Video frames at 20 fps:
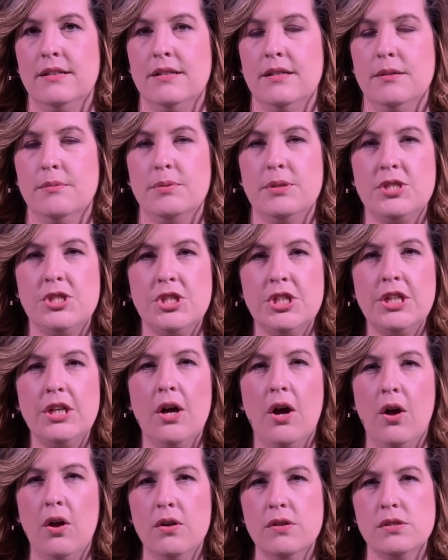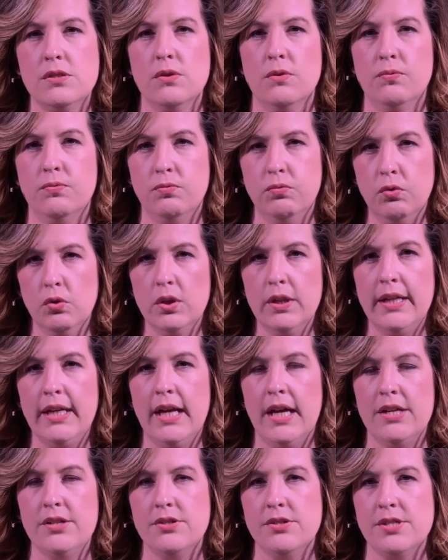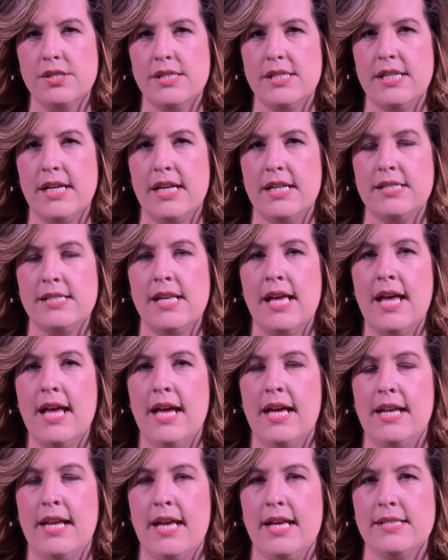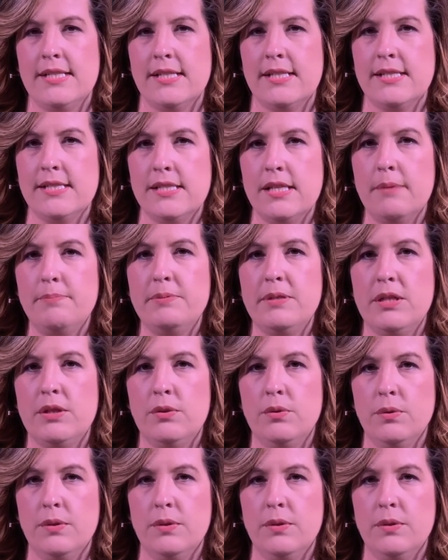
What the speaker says: But she also fully understands and has accepted who